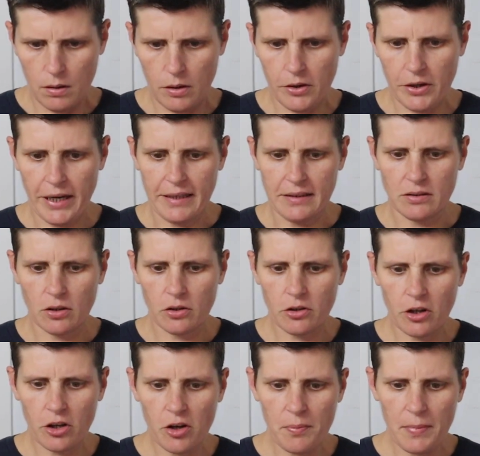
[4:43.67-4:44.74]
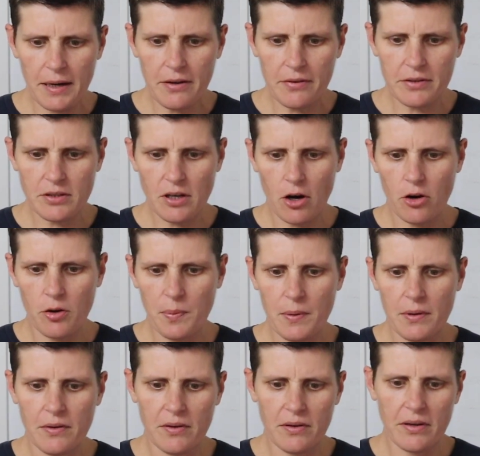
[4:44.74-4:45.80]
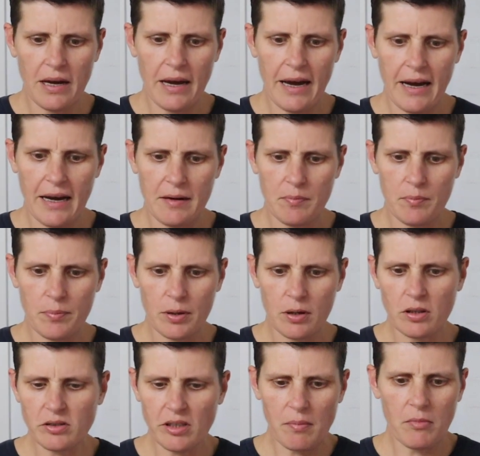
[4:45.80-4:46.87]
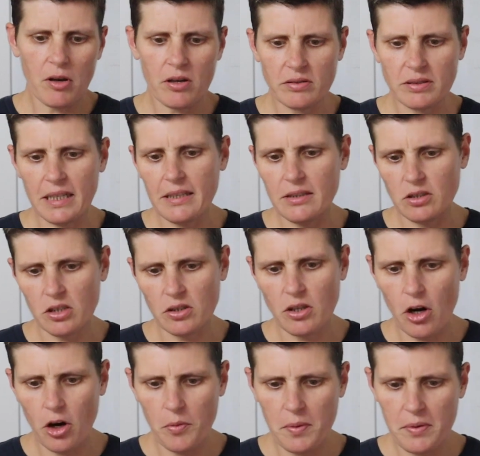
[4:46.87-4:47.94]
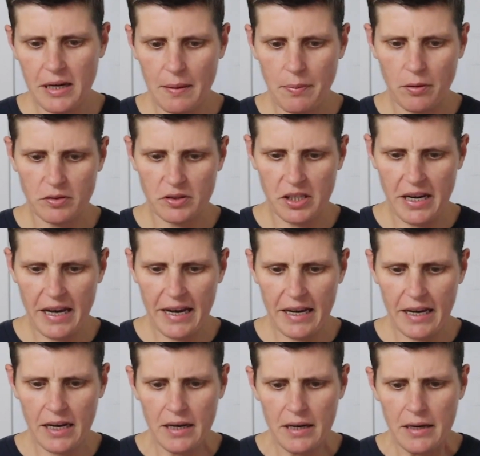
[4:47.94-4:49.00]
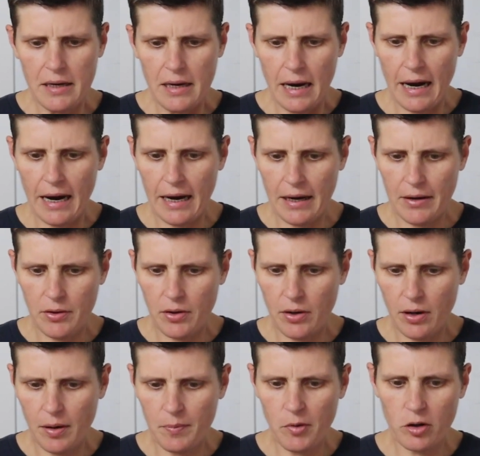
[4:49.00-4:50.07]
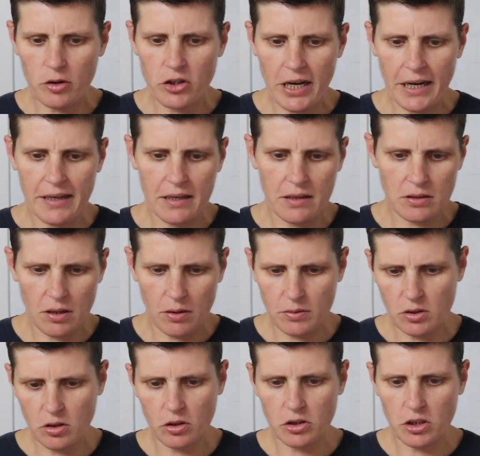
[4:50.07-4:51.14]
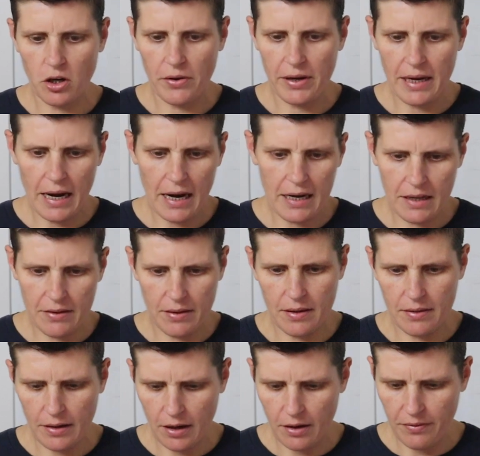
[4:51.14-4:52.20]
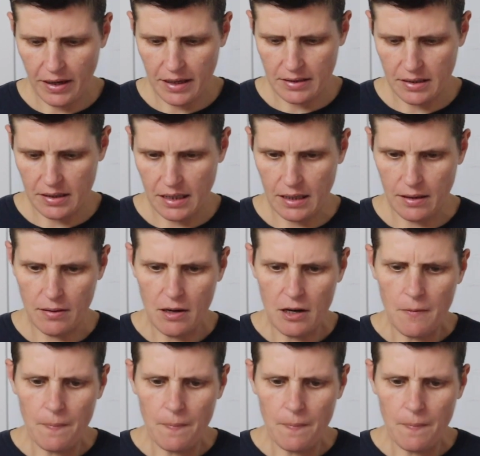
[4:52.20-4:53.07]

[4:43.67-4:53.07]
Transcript: Okay, so Cronometer is opened, and because I'm logged in, it's just opened up on today, and I'm not tracking, so it's not showing anything that I've entered in.